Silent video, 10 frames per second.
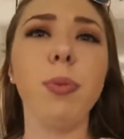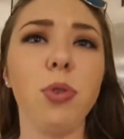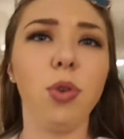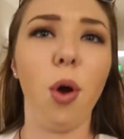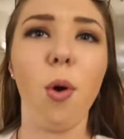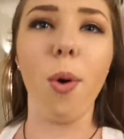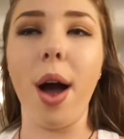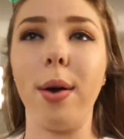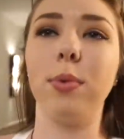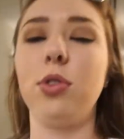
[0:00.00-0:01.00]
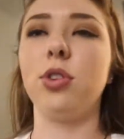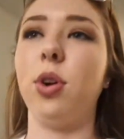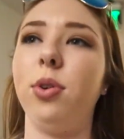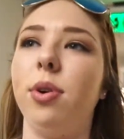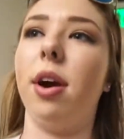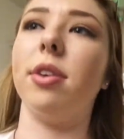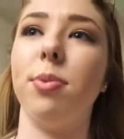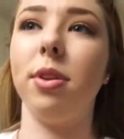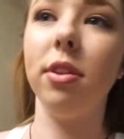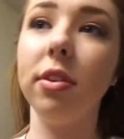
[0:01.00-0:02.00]
so I will show you guys
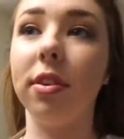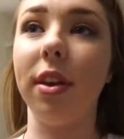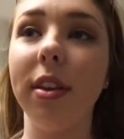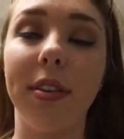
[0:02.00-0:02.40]
what it looks like.